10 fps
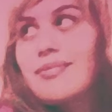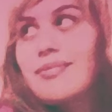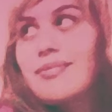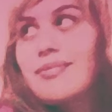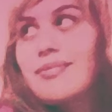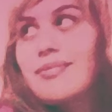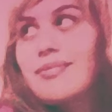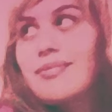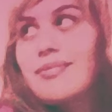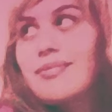
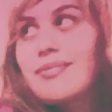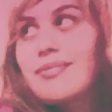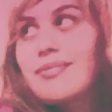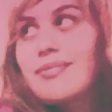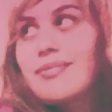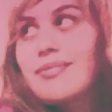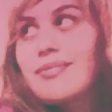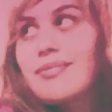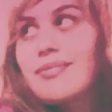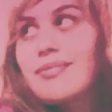
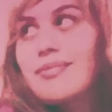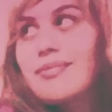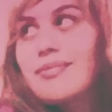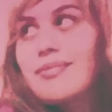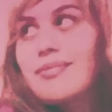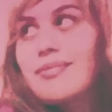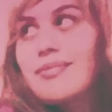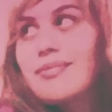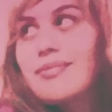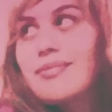
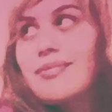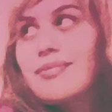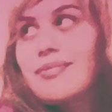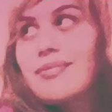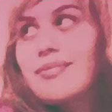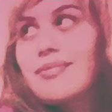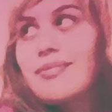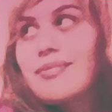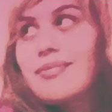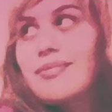
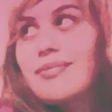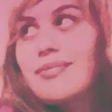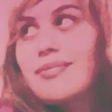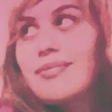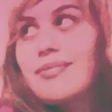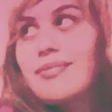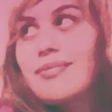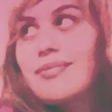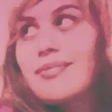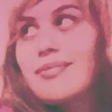
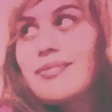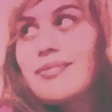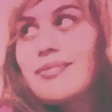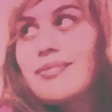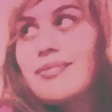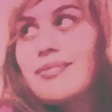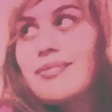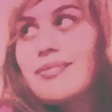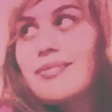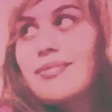
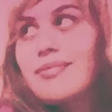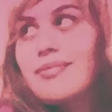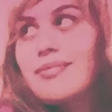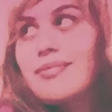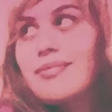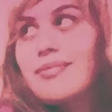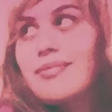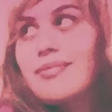This is a still picture; no speech is visible.